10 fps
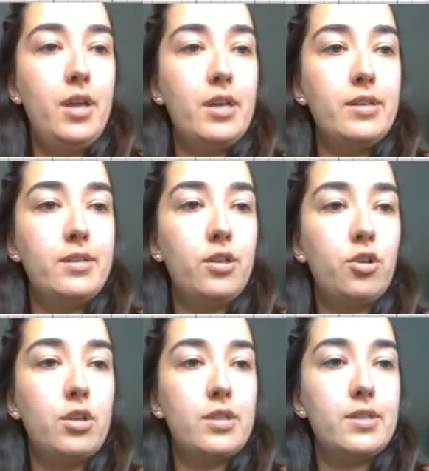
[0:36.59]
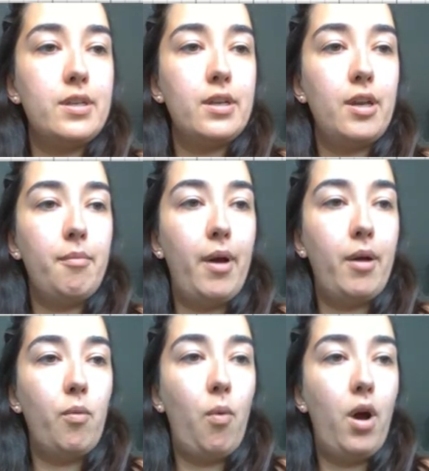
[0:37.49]
is increasing
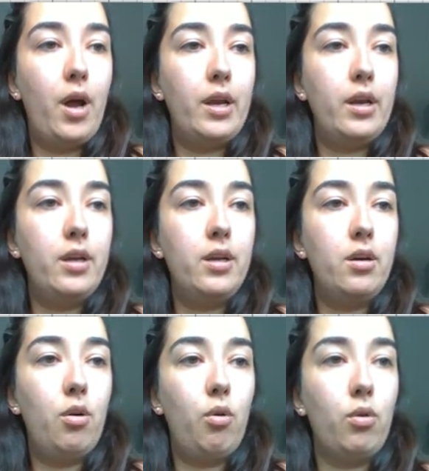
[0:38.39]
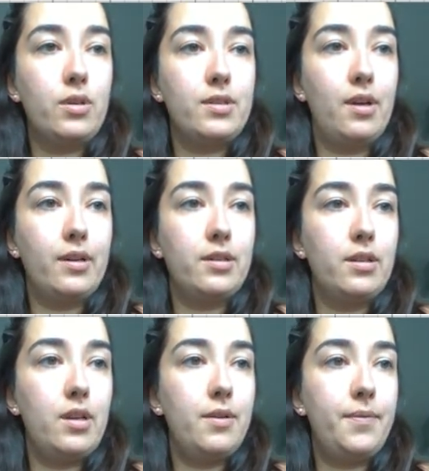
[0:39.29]
by 1
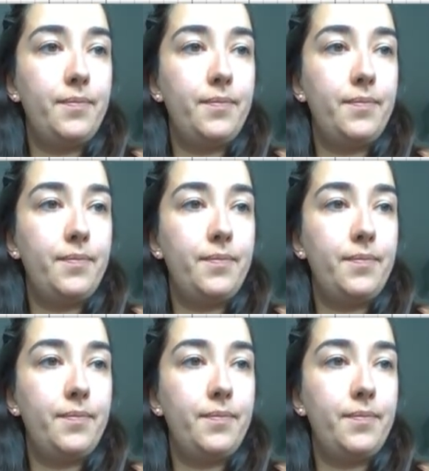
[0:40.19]
horizontally.